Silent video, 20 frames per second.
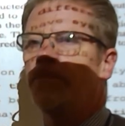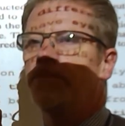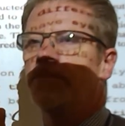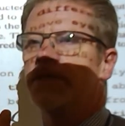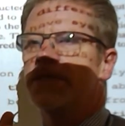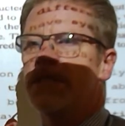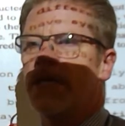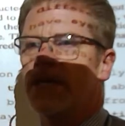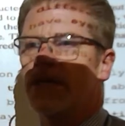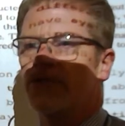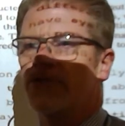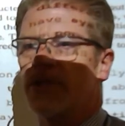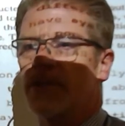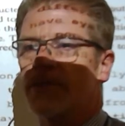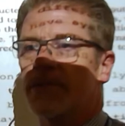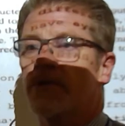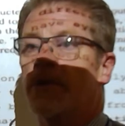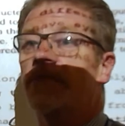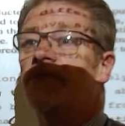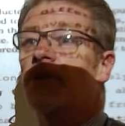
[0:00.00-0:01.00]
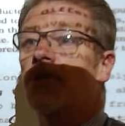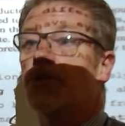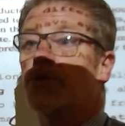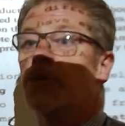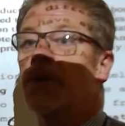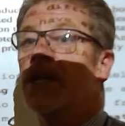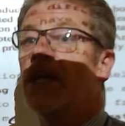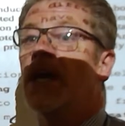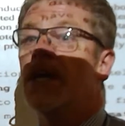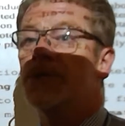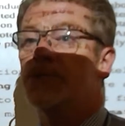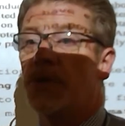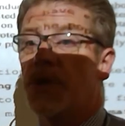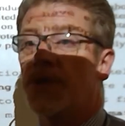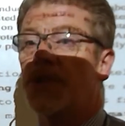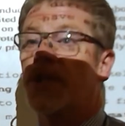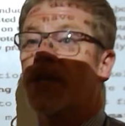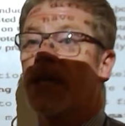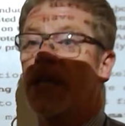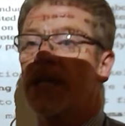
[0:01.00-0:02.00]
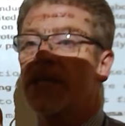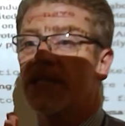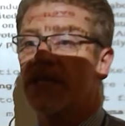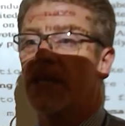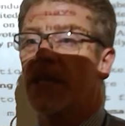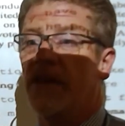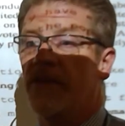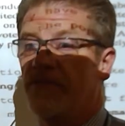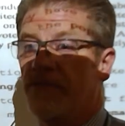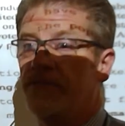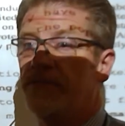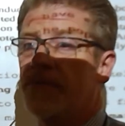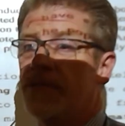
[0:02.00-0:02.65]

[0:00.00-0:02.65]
potato chips, or every 300th case of